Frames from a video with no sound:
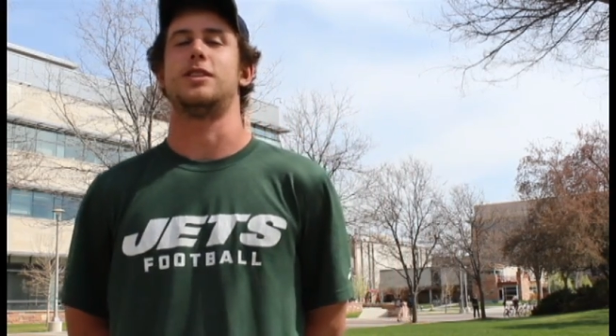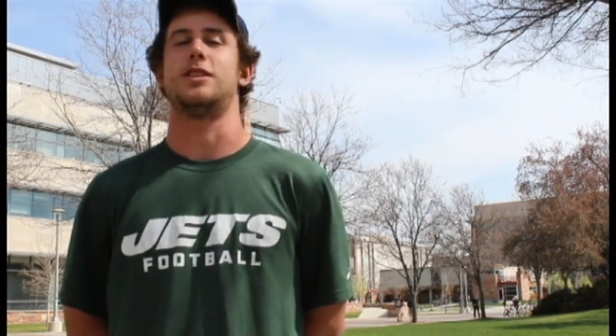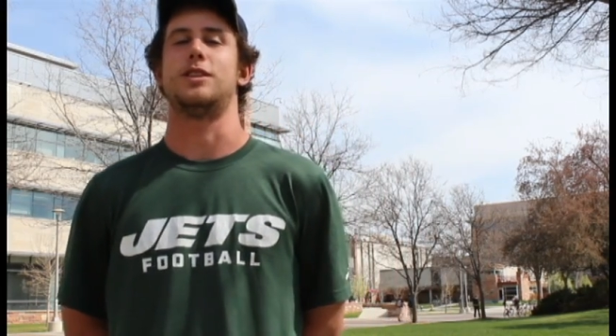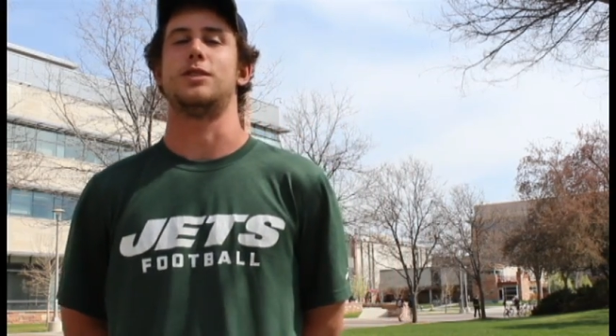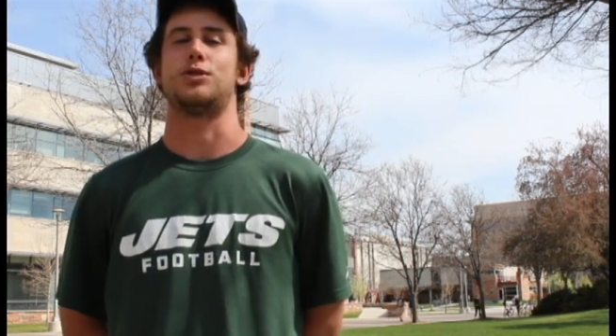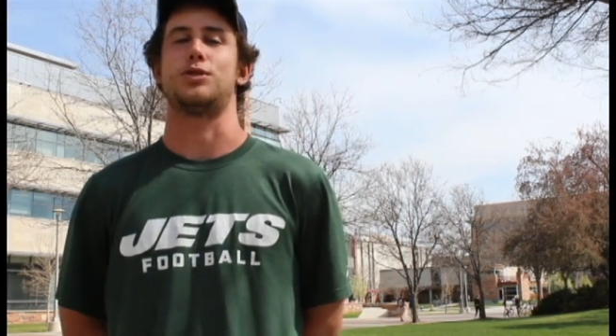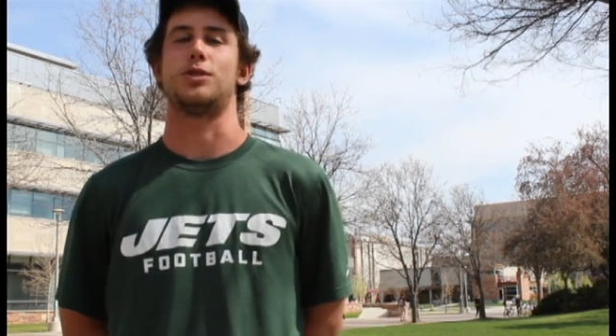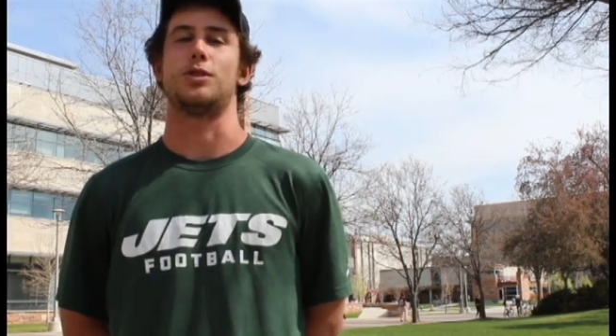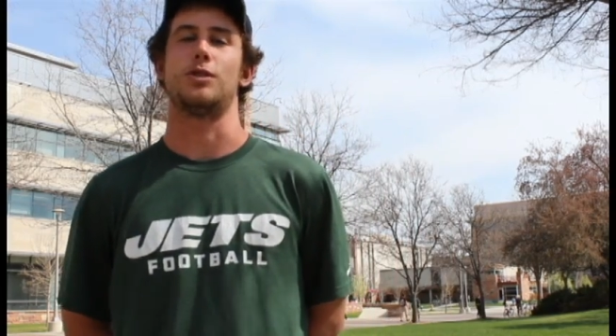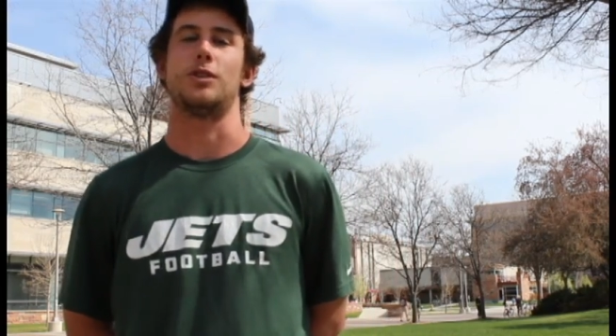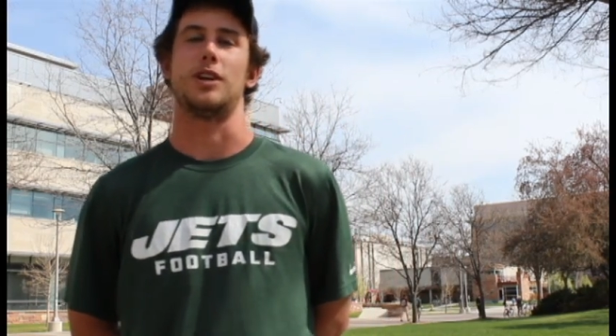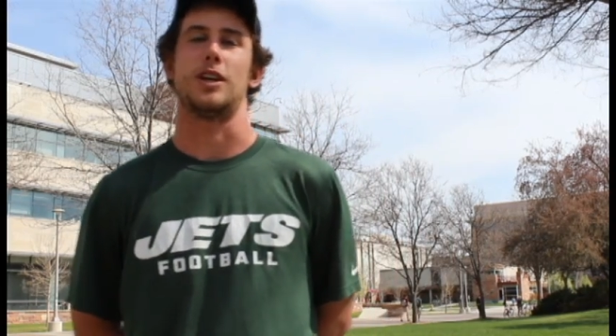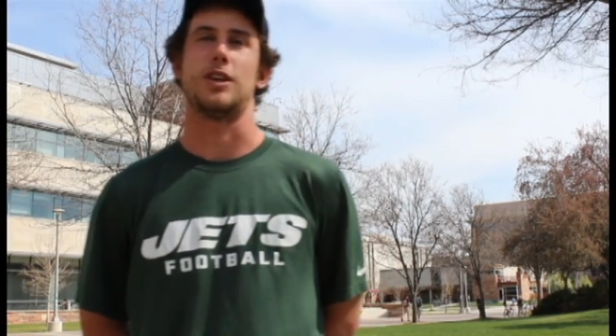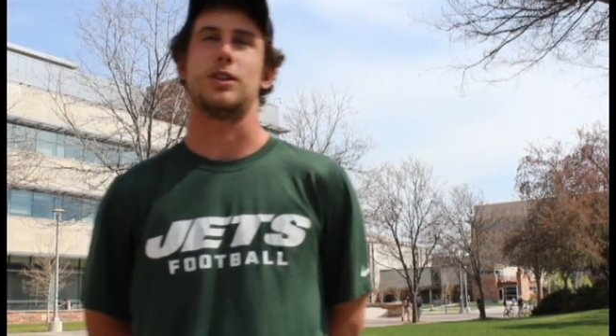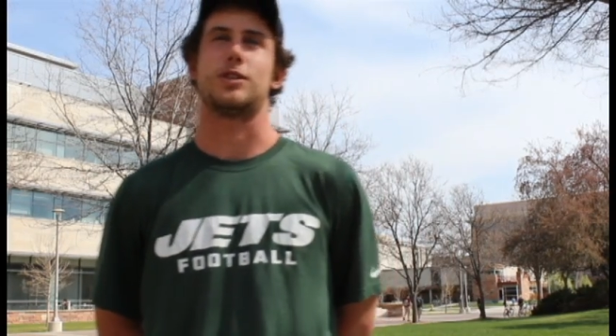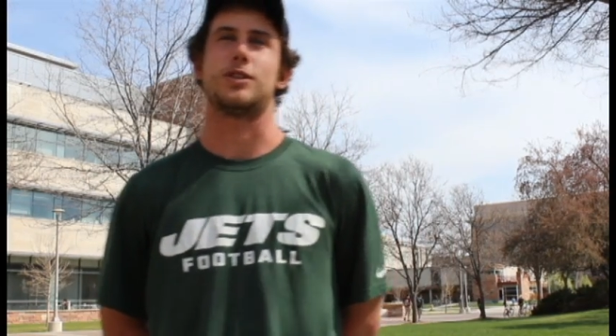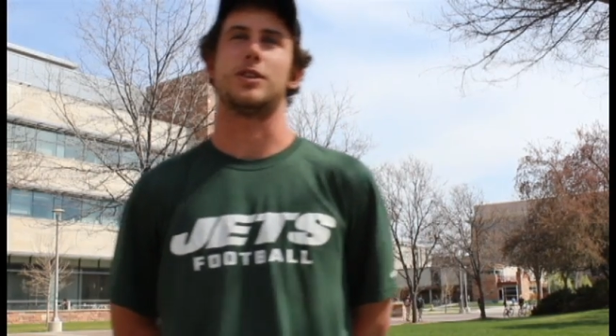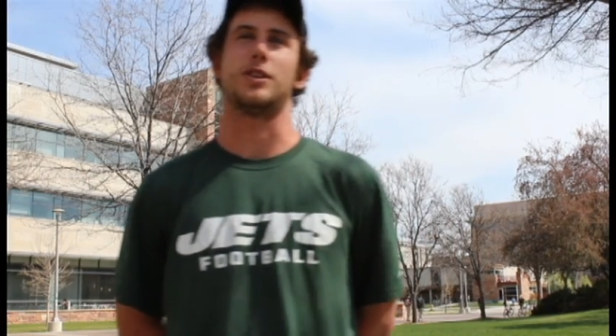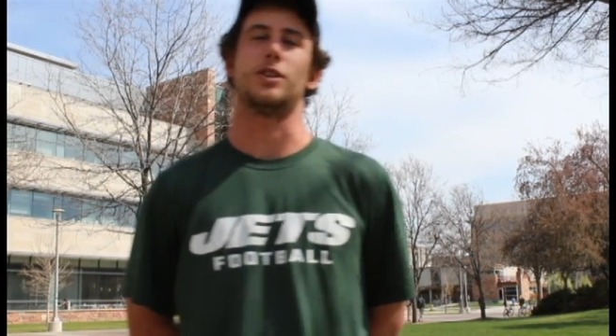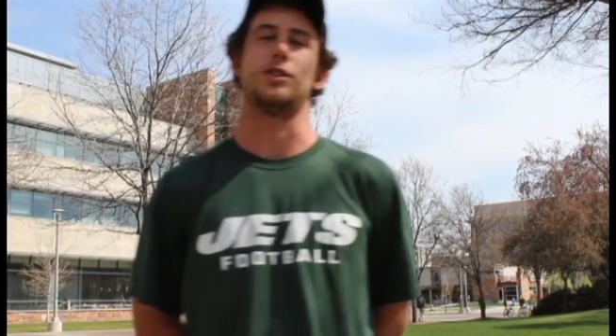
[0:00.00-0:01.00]
year student
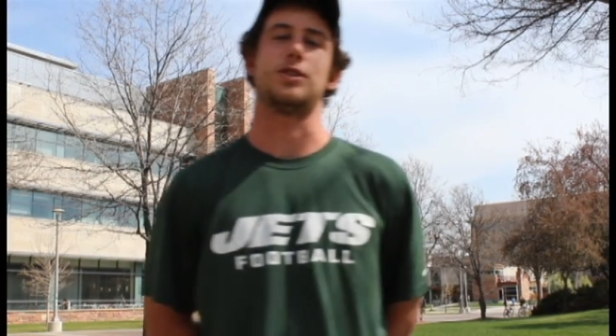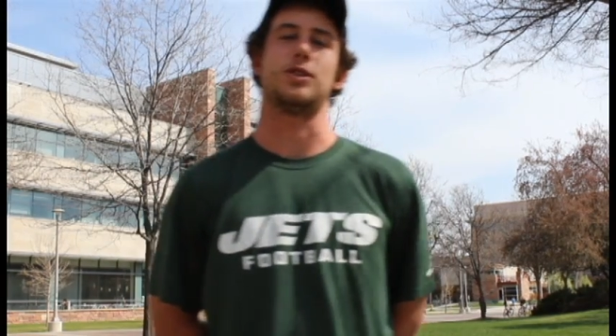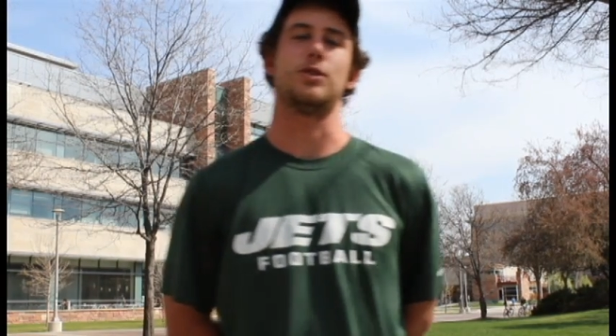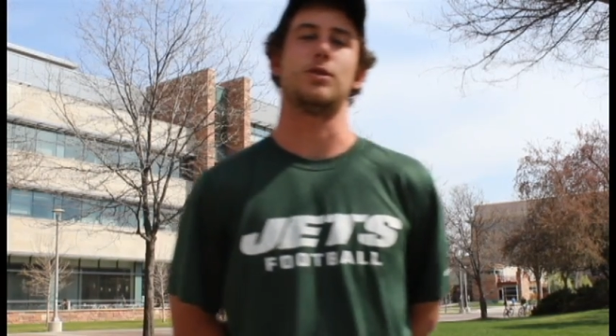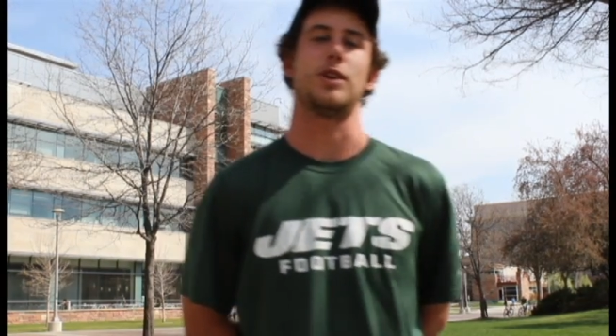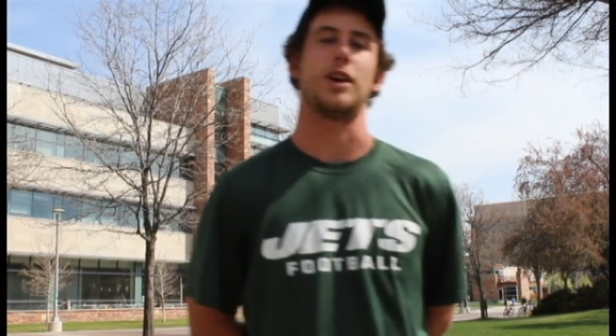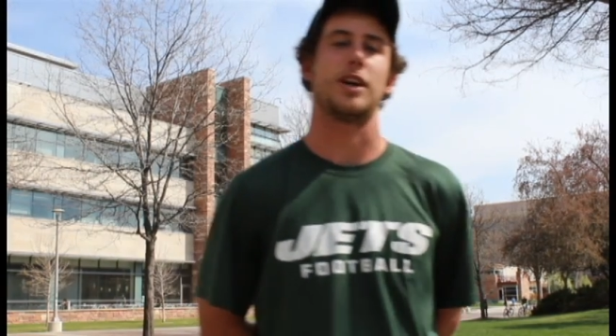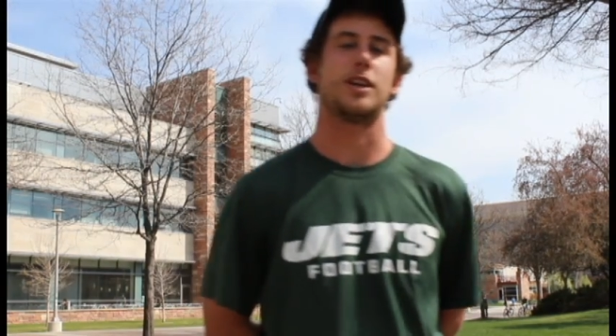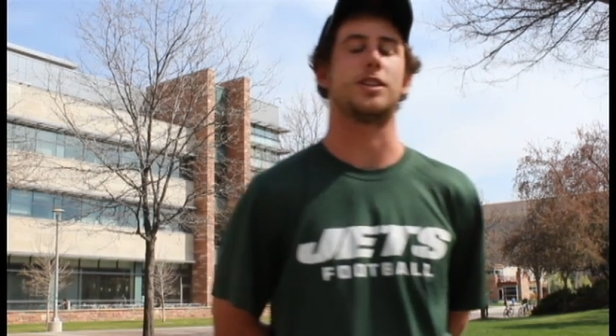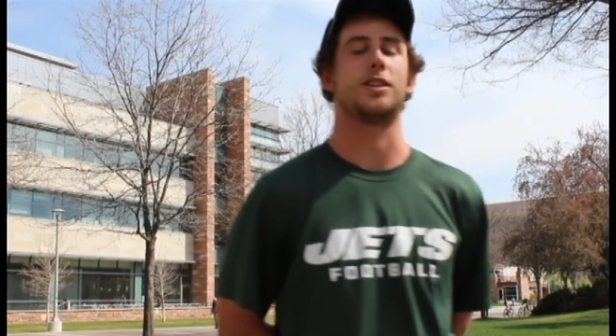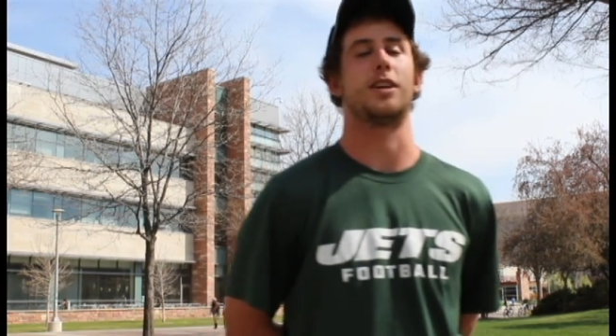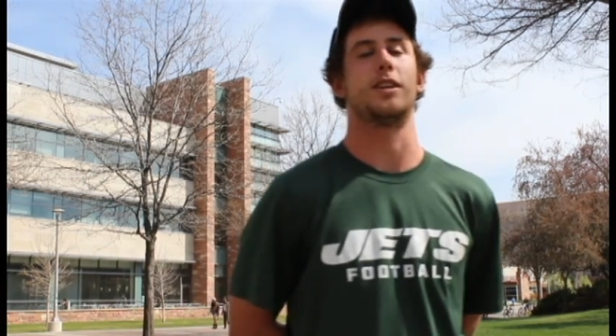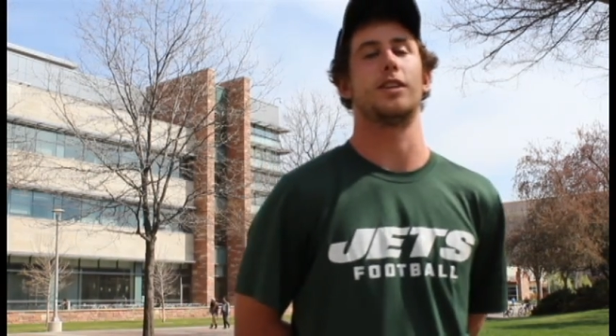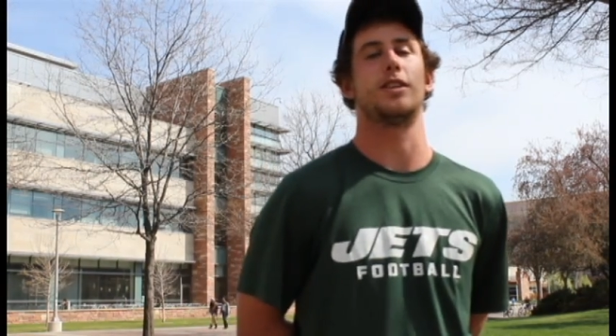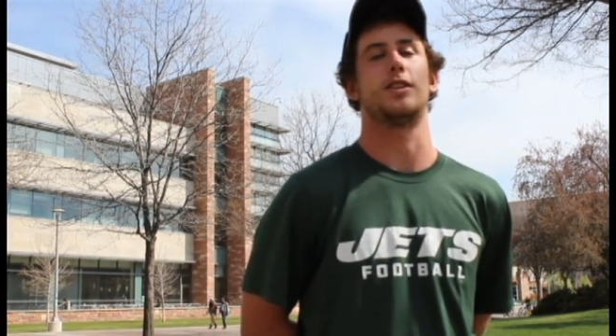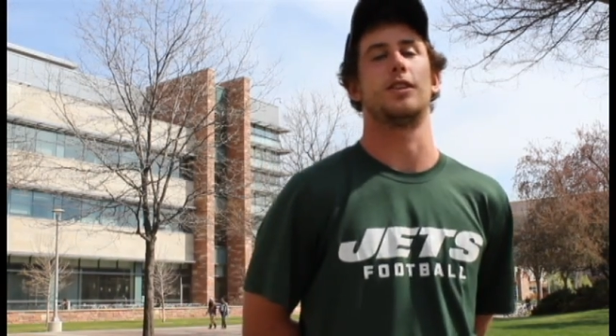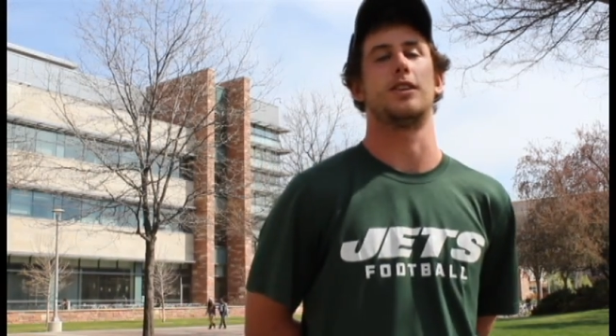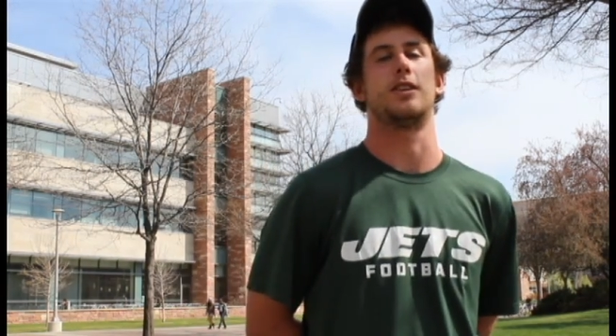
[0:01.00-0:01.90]
here at CSU and I attended